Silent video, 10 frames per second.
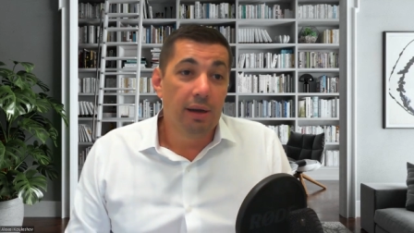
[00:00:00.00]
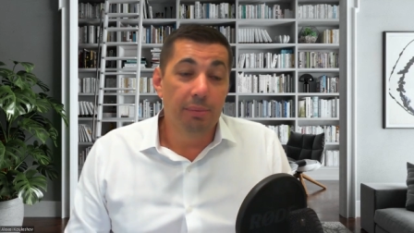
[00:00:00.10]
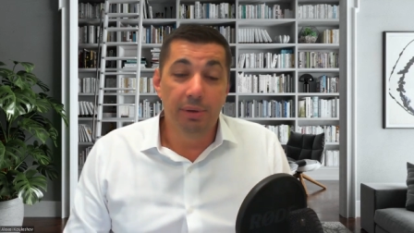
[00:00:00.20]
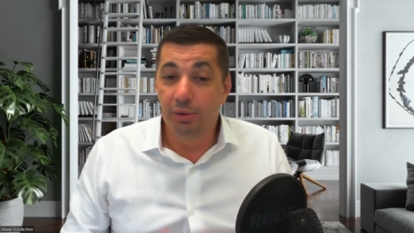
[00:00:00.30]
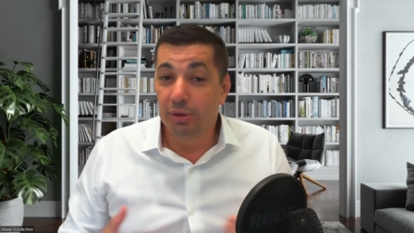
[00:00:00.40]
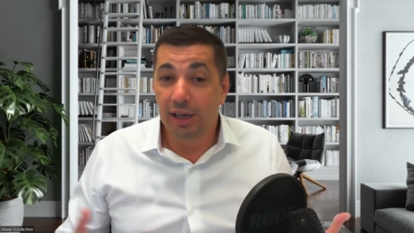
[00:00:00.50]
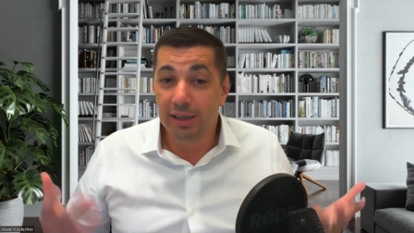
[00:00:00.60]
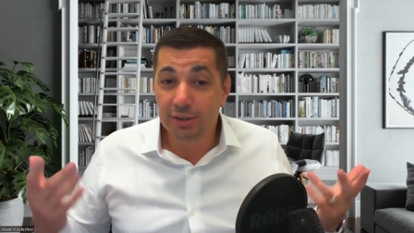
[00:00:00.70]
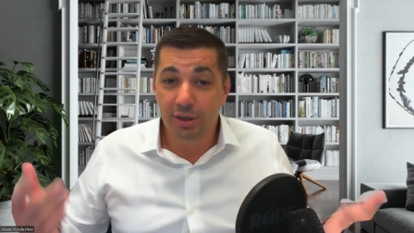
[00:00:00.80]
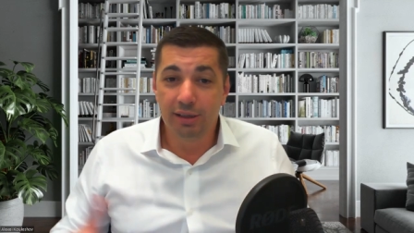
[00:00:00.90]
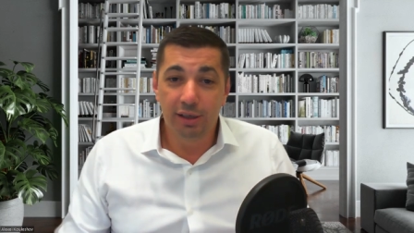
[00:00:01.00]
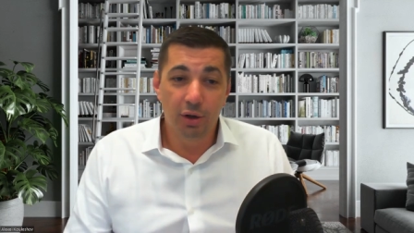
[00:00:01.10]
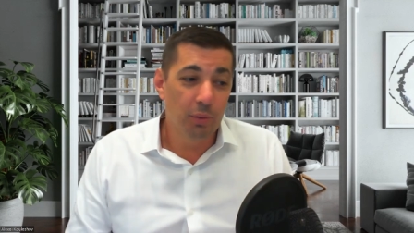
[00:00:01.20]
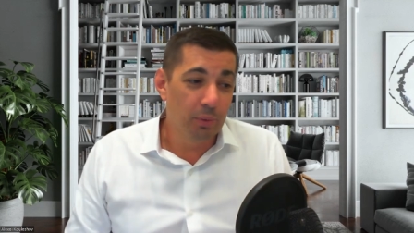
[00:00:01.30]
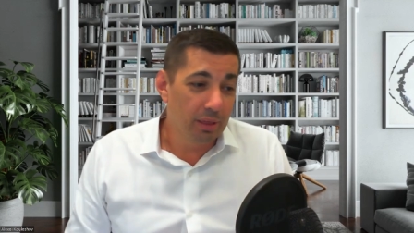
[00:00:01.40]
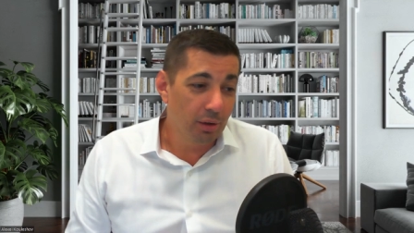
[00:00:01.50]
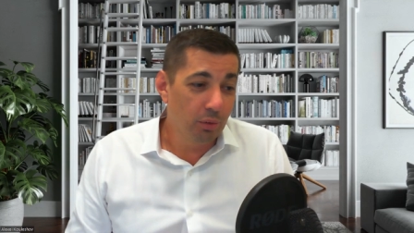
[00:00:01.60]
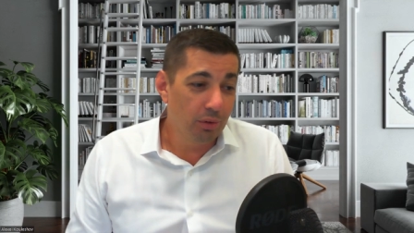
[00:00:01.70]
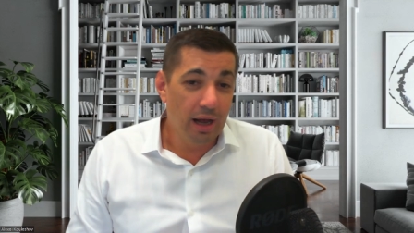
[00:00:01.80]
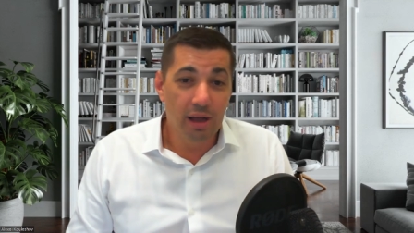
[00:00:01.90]
I mean, you can certainly go with the
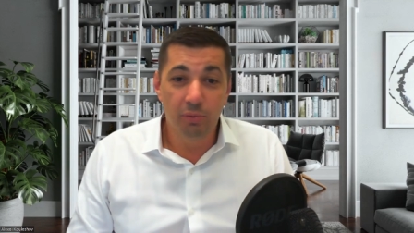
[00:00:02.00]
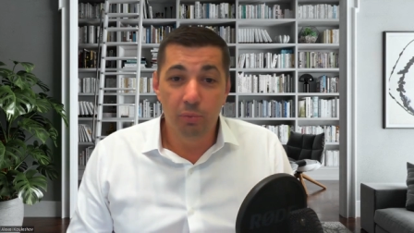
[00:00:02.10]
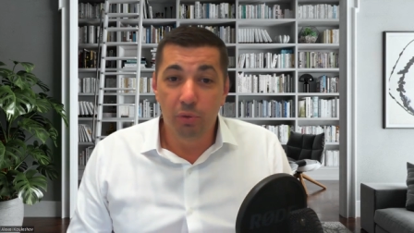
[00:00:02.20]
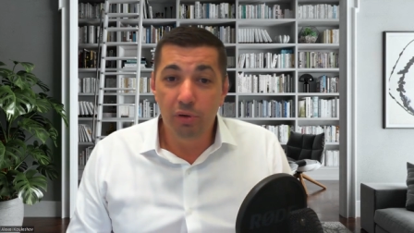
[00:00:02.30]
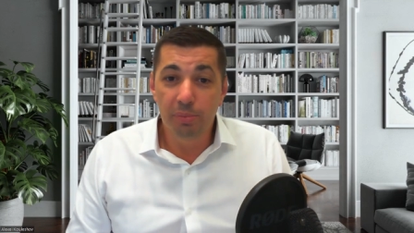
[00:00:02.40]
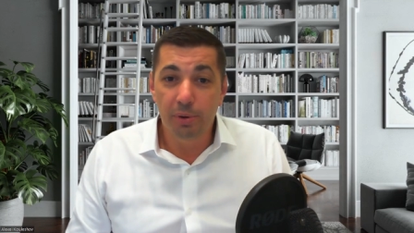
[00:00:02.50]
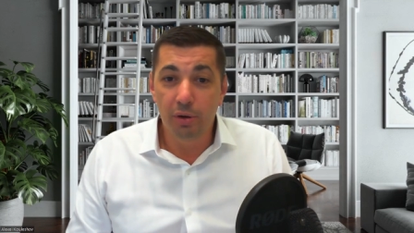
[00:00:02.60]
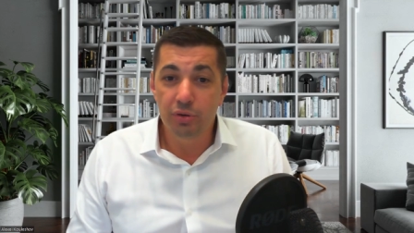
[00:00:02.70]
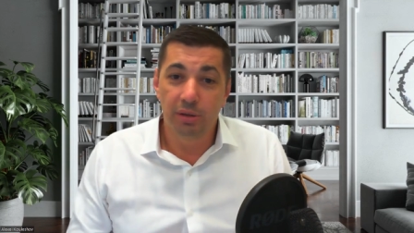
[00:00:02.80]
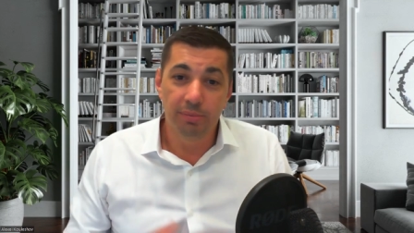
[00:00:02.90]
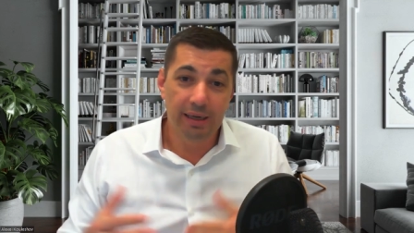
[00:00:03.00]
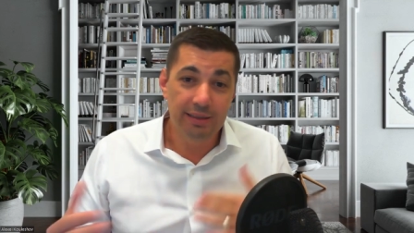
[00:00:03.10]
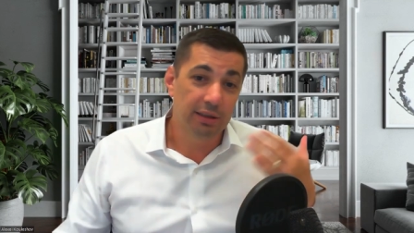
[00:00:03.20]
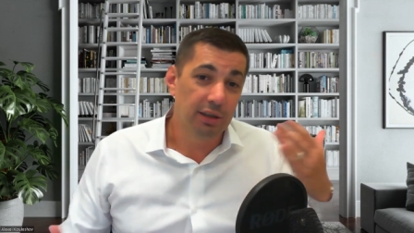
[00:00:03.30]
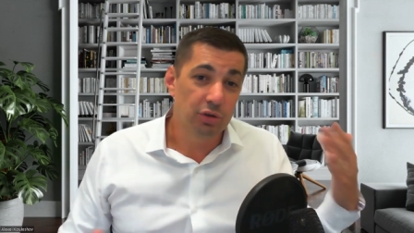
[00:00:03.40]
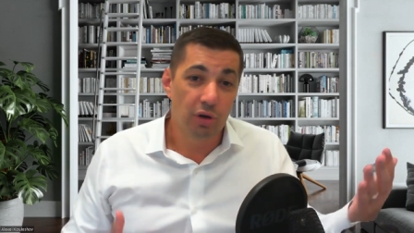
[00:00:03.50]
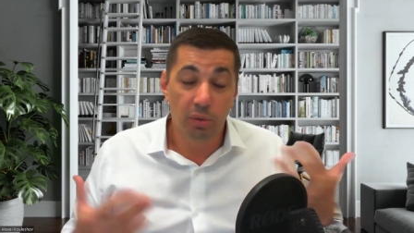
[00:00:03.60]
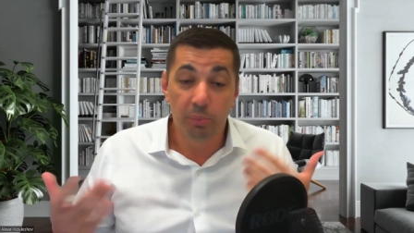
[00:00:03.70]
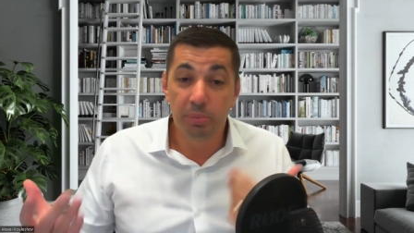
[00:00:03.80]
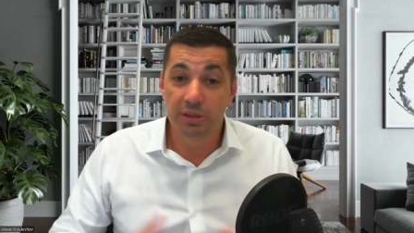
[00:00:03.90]
whole art of war approach and basically try
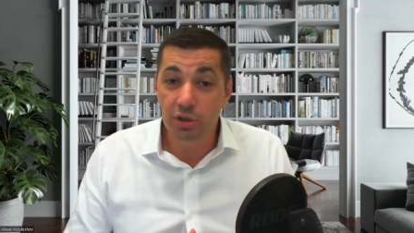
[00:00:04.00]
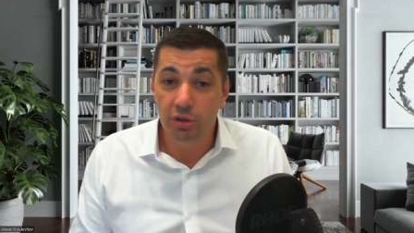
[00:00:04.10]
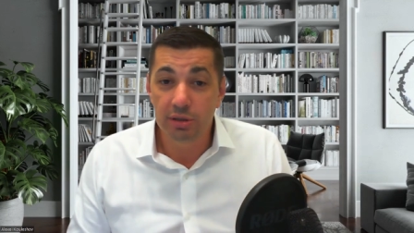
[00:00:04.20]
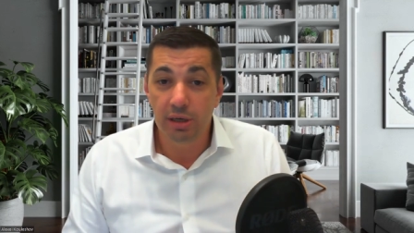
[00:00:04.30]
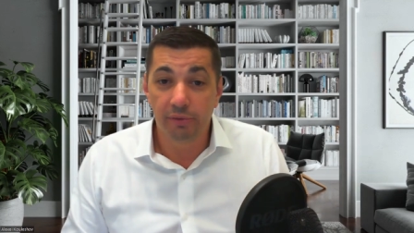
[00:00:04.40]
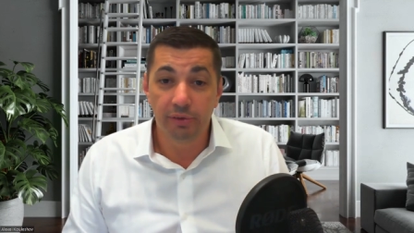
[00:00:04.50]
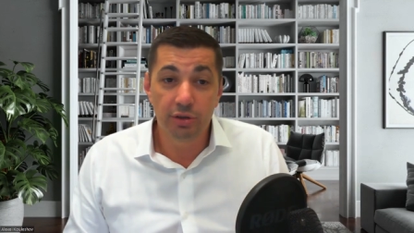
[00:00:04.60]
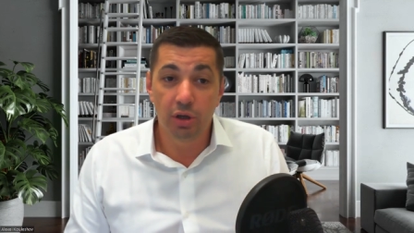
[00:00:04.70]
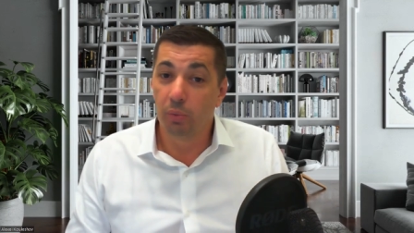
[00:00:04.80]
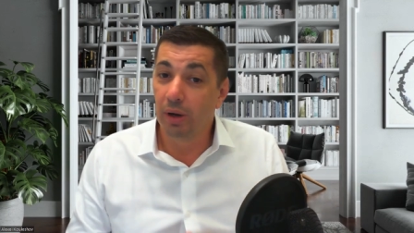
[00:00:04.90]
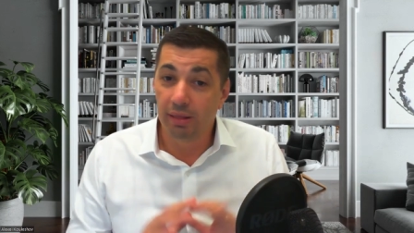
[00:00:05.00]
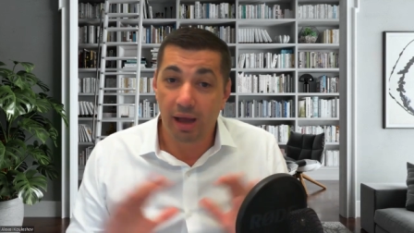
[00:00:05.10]
to position yourself in a certain way.